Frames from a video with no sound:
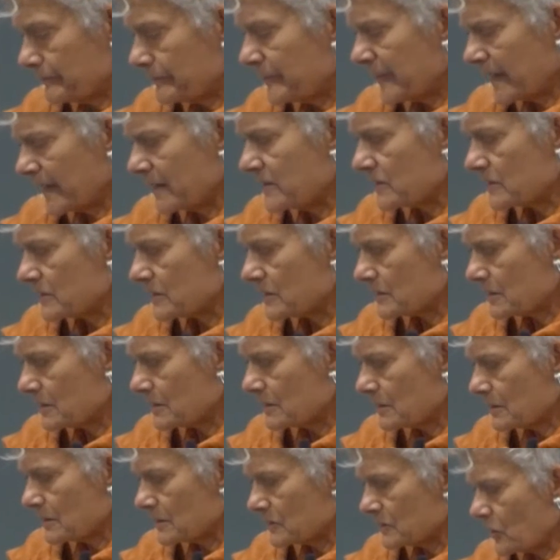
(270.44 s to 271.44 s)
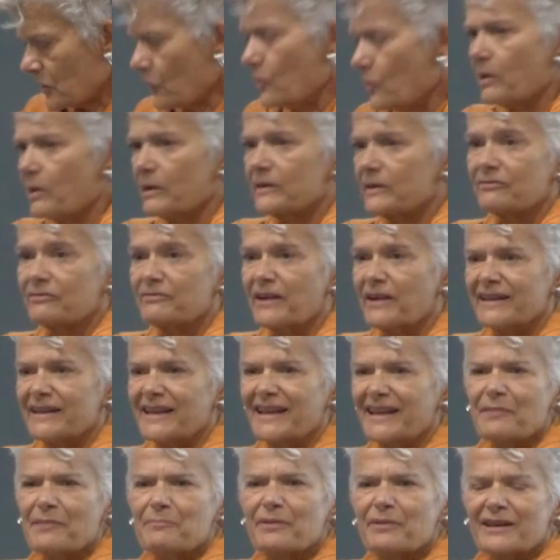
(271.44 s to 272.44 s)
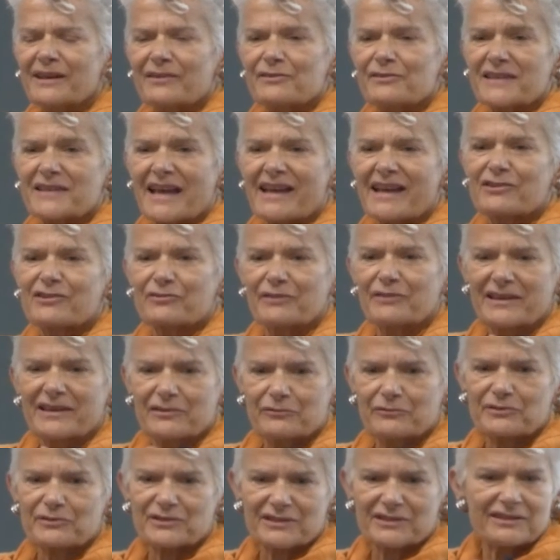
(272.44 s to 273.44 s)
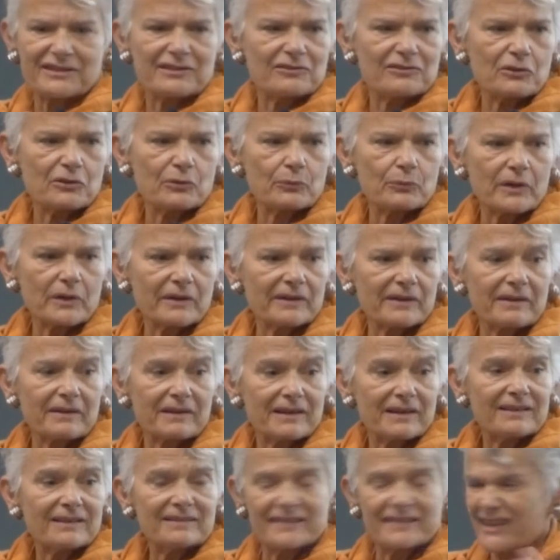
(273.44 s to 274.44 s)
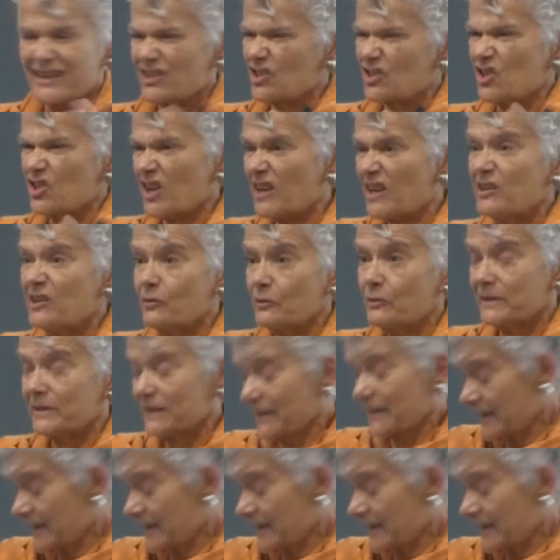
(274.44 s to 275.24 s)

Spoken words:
it's so hard to find anybody who's actually interested in your work, like genuinely